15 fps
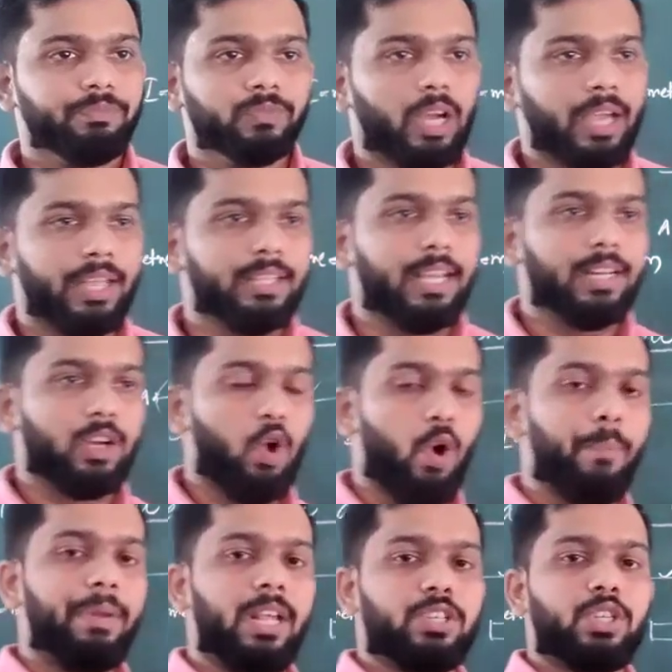Okay, they are a
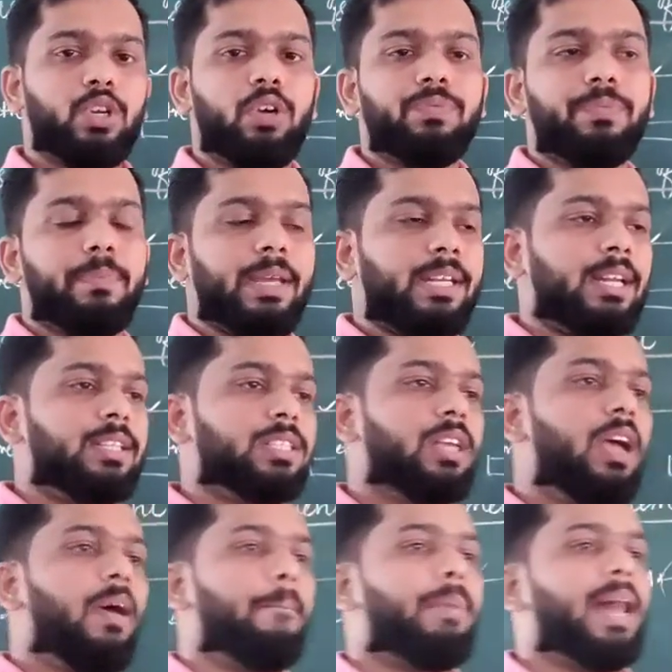combination of metals,
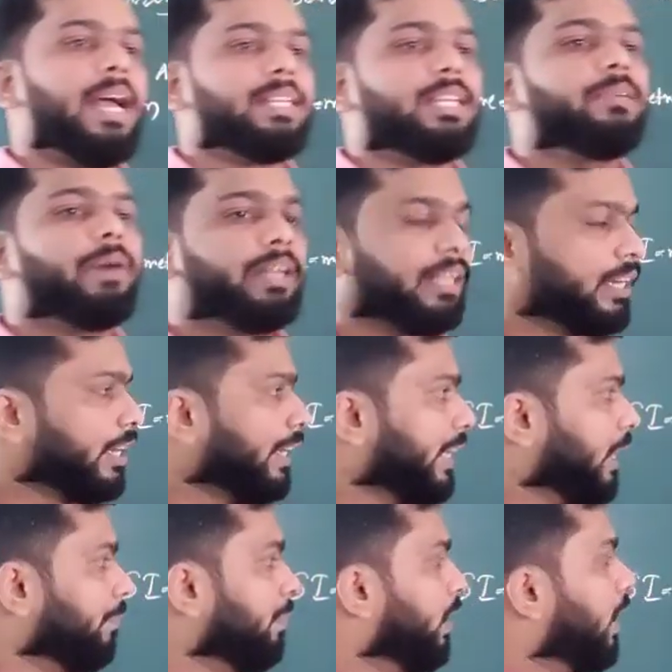platinum and
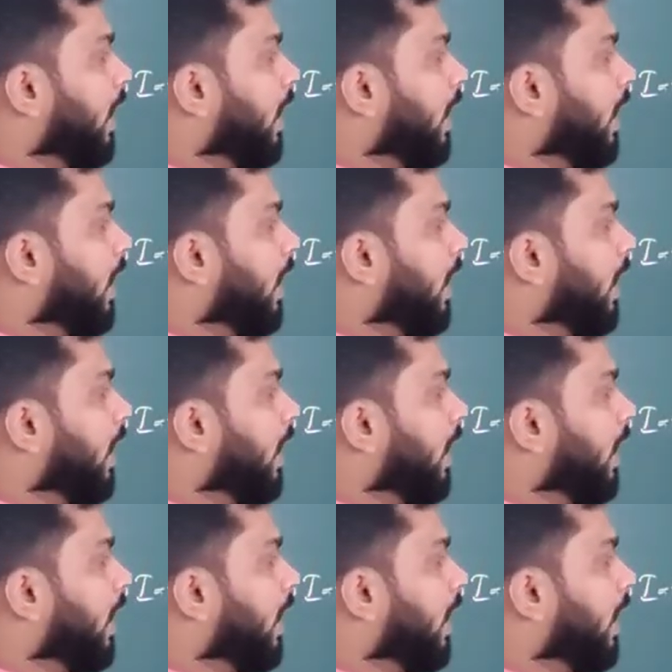iridium,